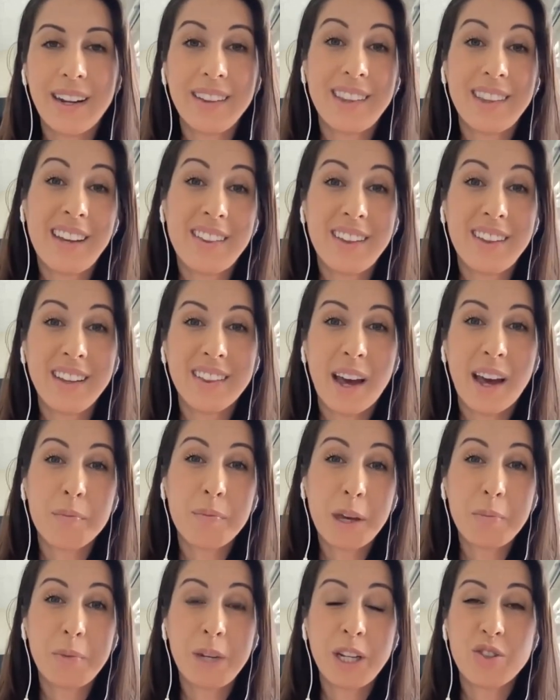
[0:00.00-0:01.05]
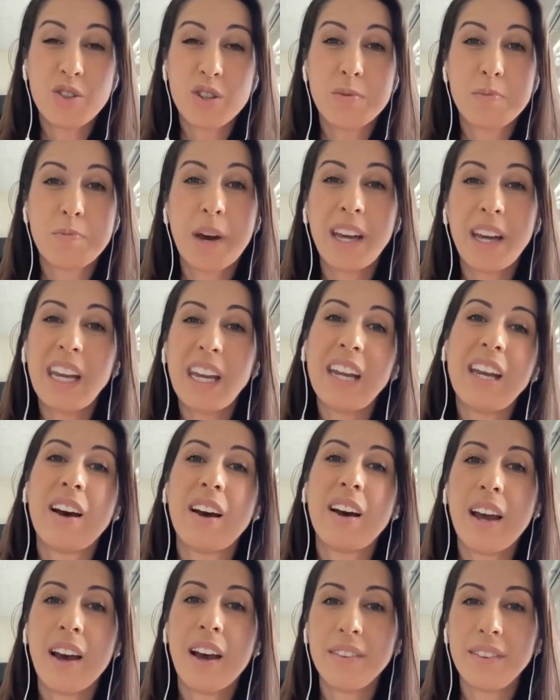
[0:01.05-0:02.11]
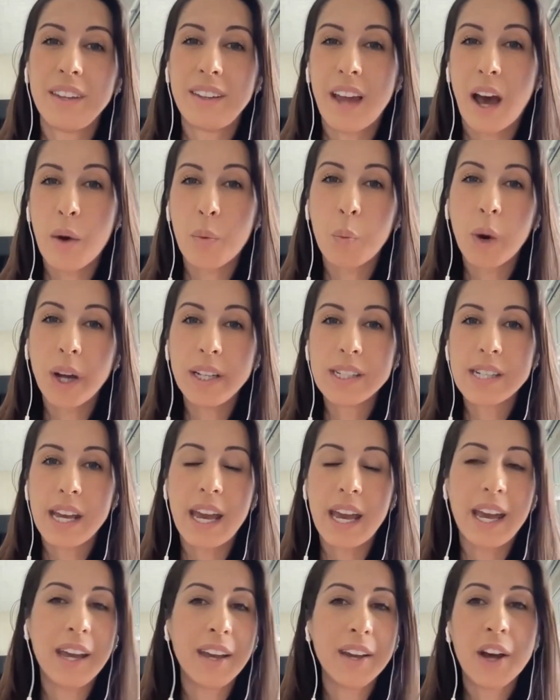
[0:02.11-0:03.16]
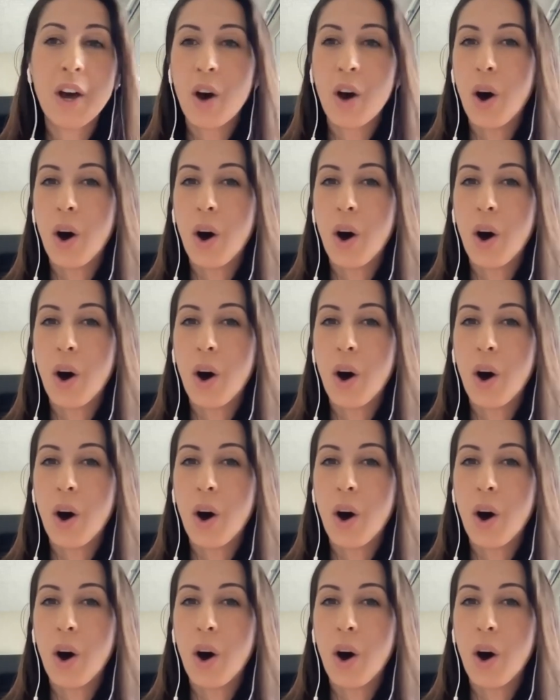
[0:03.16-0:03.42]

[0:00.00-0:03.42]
and they think that maybe just by eating unhealthy that one day,